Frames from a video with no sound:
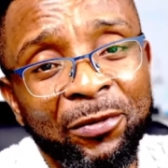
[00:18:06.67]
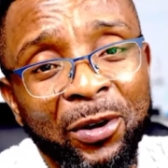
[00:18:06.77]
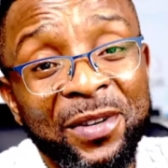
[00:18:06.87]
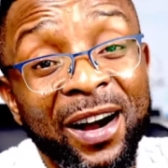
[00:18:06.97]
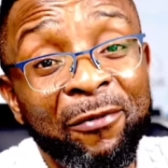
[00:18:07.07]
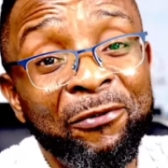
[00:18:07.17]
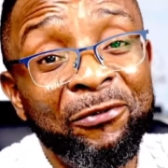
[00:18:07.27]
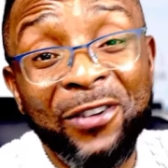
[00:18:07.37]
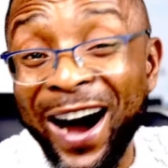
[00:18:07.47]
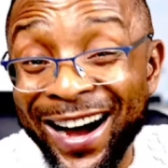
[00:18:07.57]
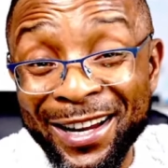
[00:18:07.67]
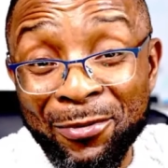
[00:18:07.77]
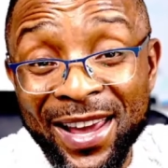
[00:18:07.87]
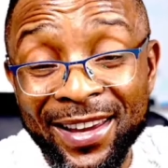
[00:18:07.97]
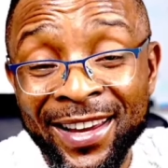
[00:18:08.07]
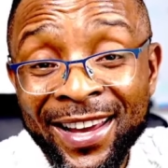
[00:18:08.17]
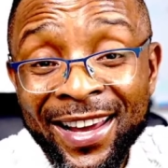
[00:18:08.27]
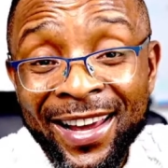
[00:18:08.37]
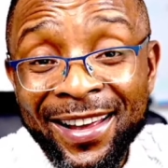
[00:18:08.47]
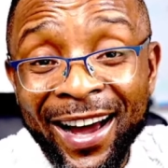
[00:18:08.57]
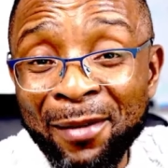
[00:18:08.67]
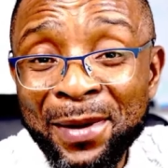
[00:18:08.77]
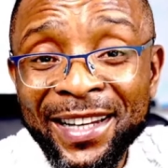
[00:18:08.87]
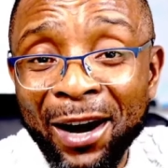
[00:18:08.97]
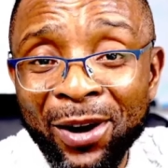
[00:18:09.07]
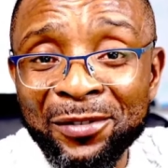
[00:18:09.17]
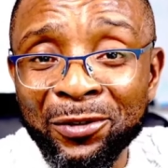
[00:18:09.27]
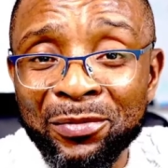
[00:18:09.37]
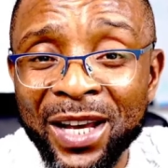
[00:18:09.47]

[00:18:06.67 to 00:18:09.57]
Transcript: far away. How many hours from yet?